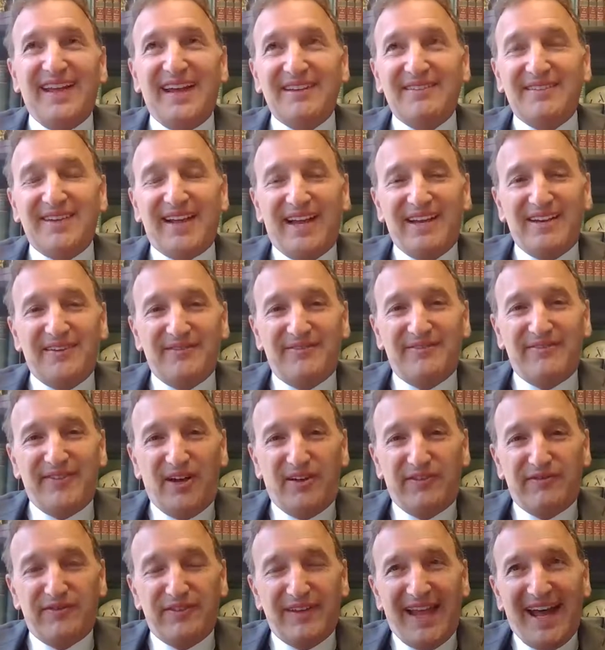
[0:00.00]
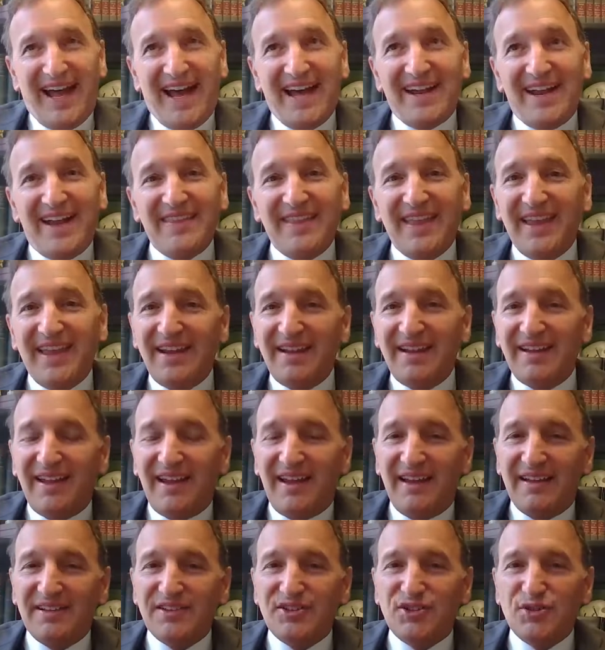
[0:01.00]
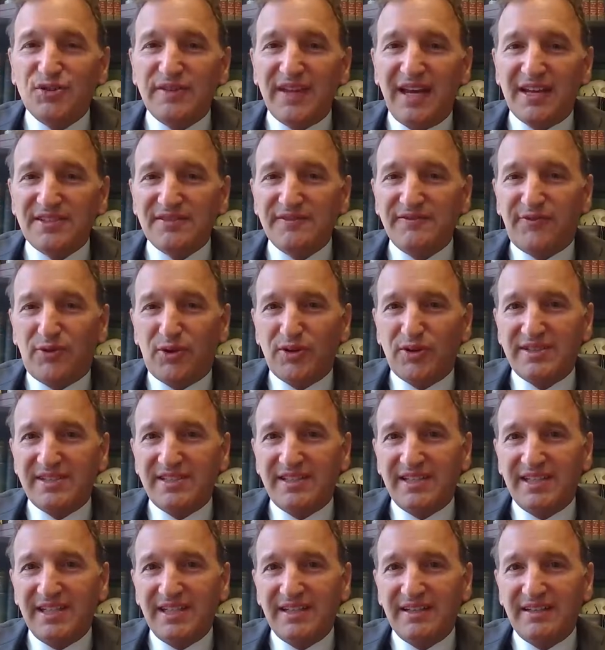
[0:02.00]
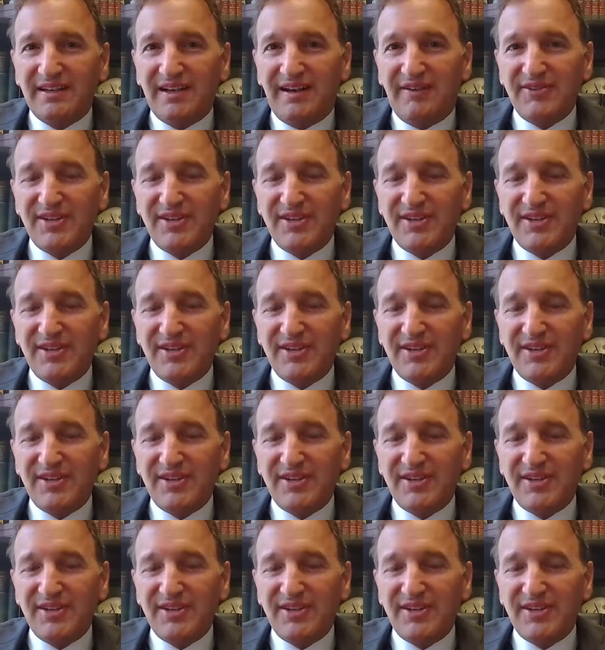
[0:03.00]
That kind of fell flat. And then in 2014,